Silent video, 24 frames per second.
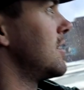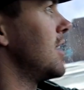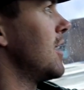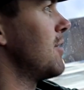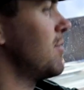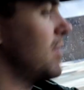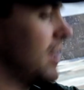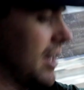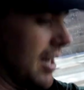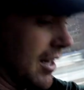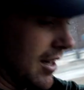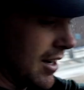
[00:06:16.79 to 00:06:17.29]

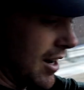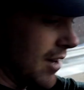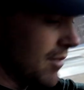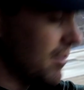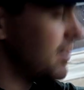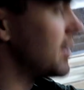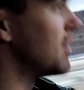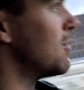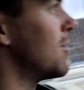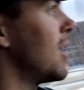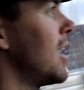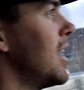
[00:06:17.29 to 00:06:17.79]
Definitely a
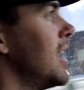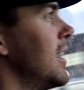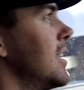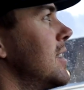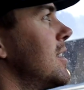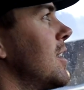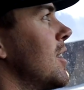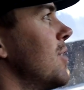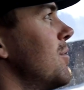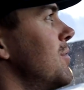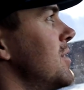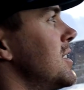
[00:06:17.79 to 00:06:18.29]
comfy
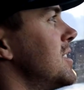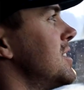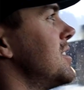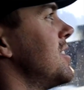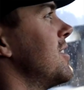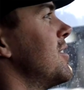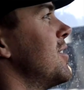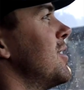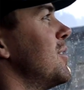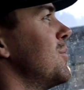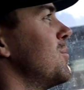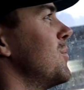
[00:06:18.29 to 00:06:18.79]
ride, comfy
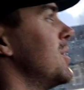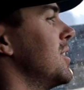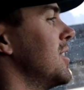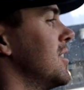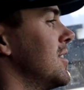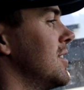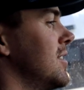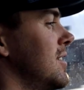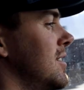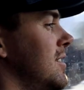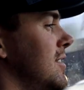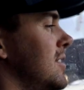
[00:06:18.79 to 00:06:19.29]
steering
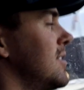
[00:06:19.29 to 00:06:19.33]
wheel.